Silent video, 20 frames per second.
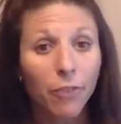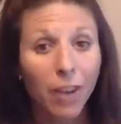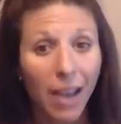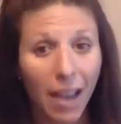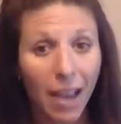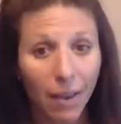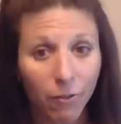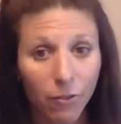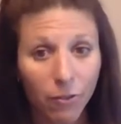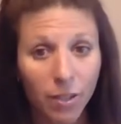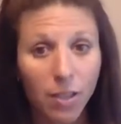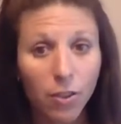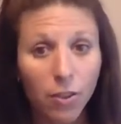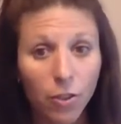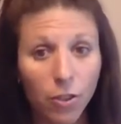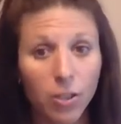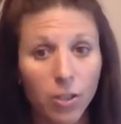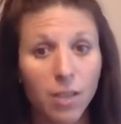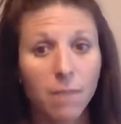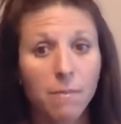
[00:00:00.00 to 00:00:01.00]
every
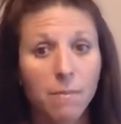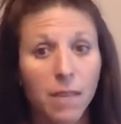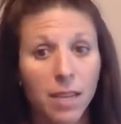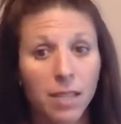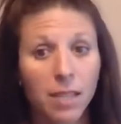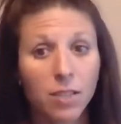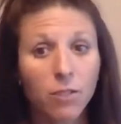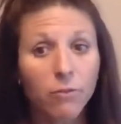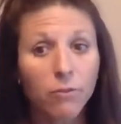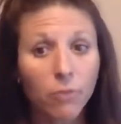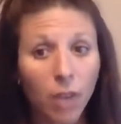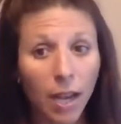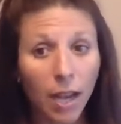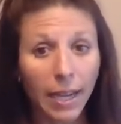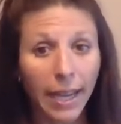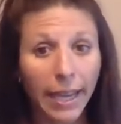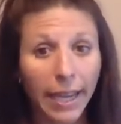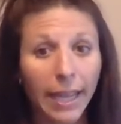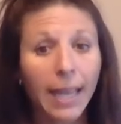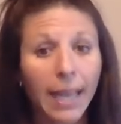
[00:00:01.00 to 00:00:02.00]
30 minutes of
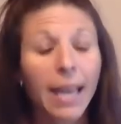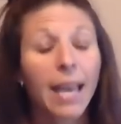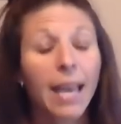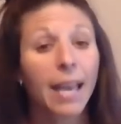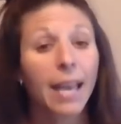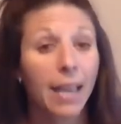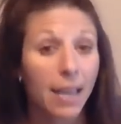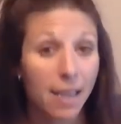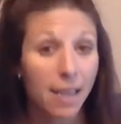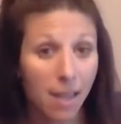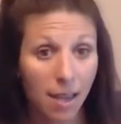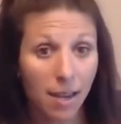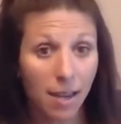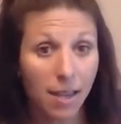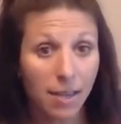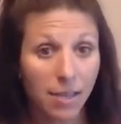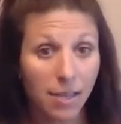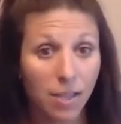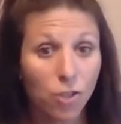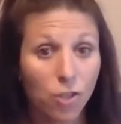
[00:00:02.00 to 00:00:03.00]
running, and then
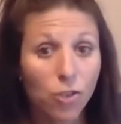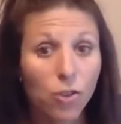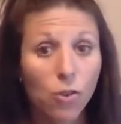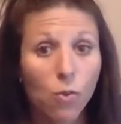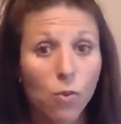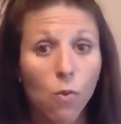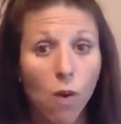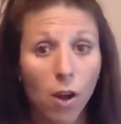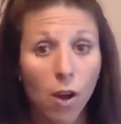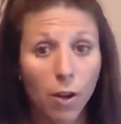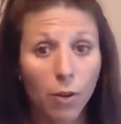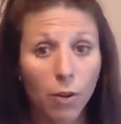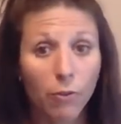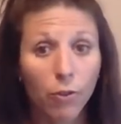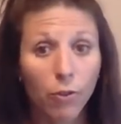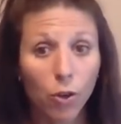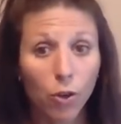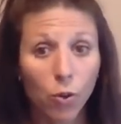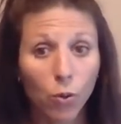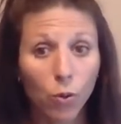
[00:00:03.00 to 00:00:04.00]
additional water
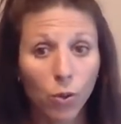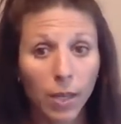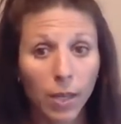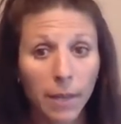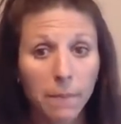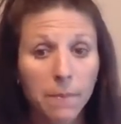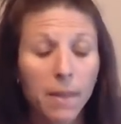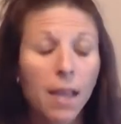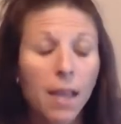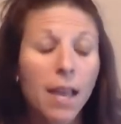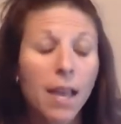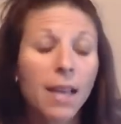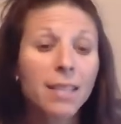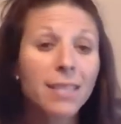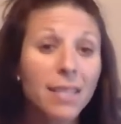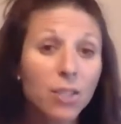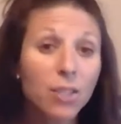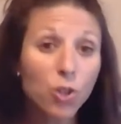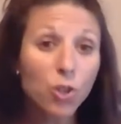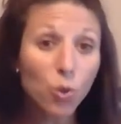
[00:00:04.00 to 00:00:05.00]
for cooling.
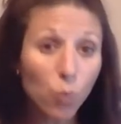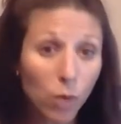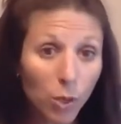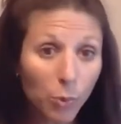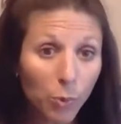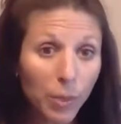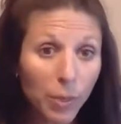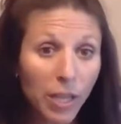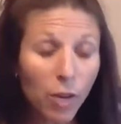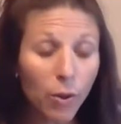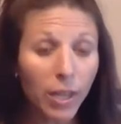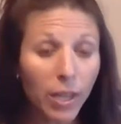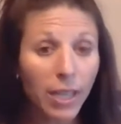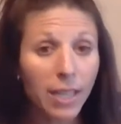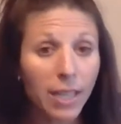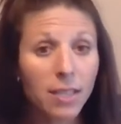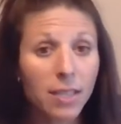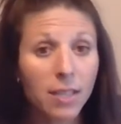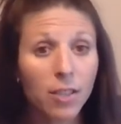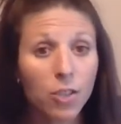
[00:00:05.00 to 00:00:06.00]
Since you will be going
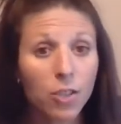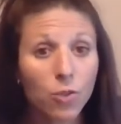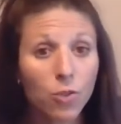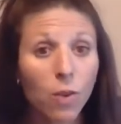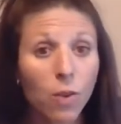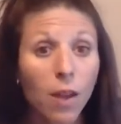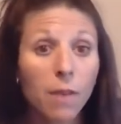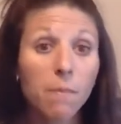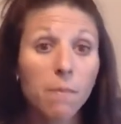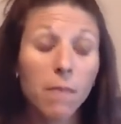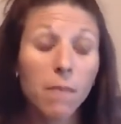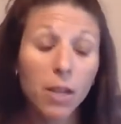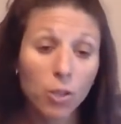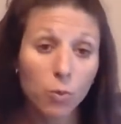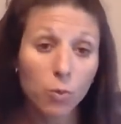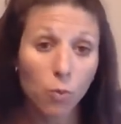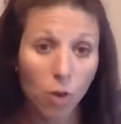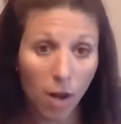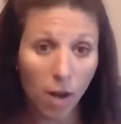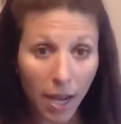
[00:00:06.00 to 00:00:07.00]
into this run much
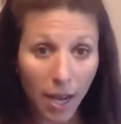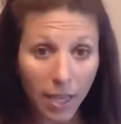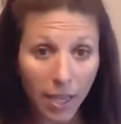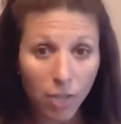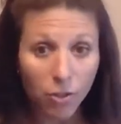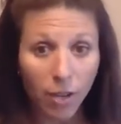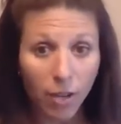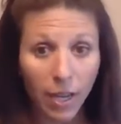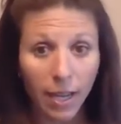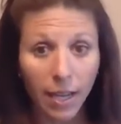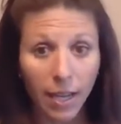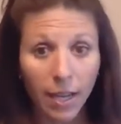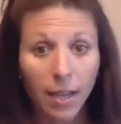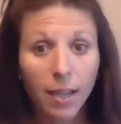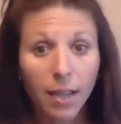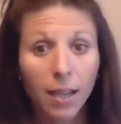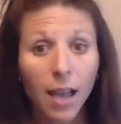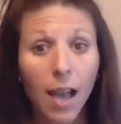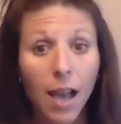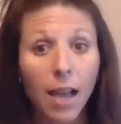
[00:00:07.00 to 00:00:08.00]
more hydrated,
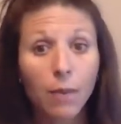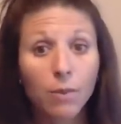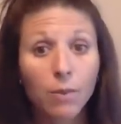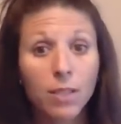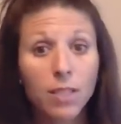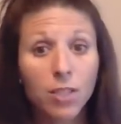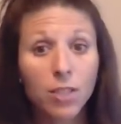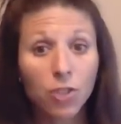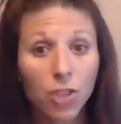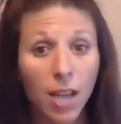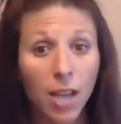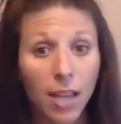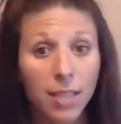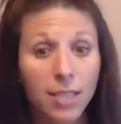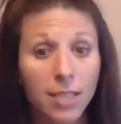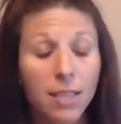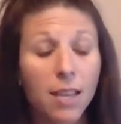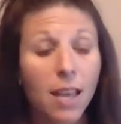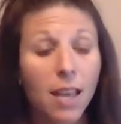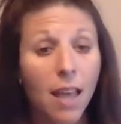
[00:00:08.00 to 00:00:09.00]
I would
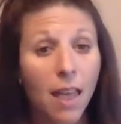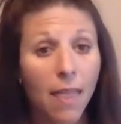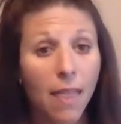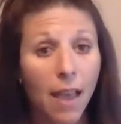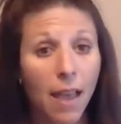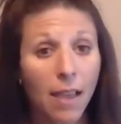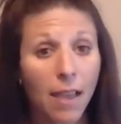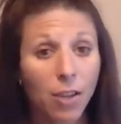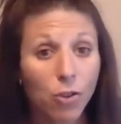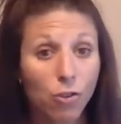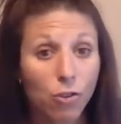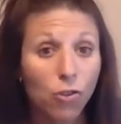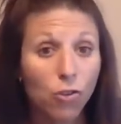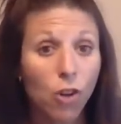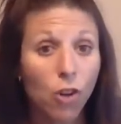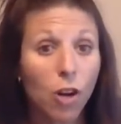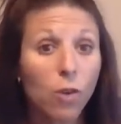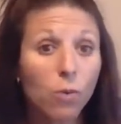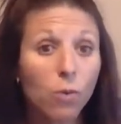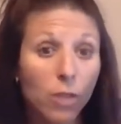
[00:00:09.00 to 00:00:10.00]
suggest that you
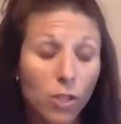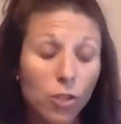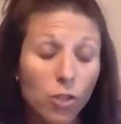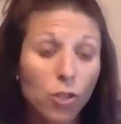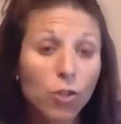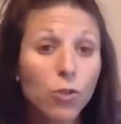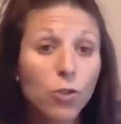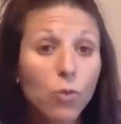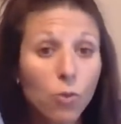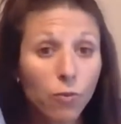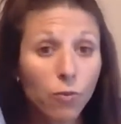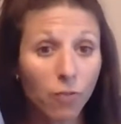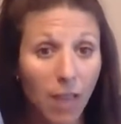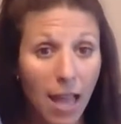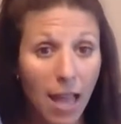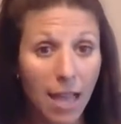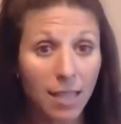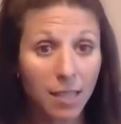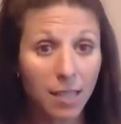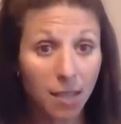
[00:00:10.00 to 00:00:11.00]
start with 2
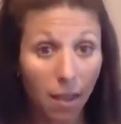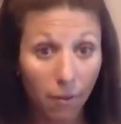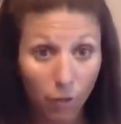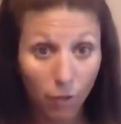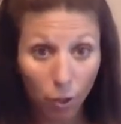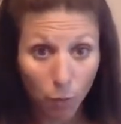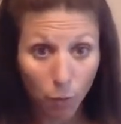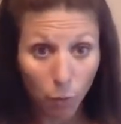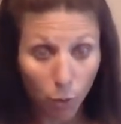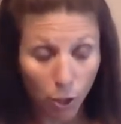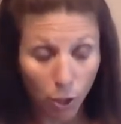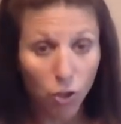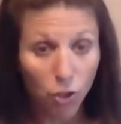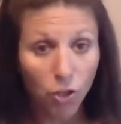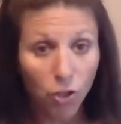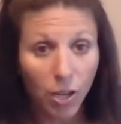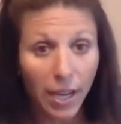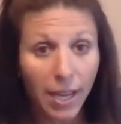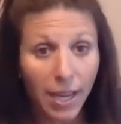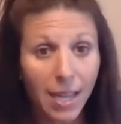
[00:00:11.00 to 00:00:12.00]
flasks of sports
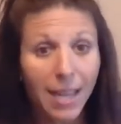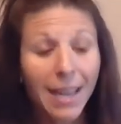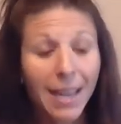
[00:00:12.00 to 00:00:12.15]
drink.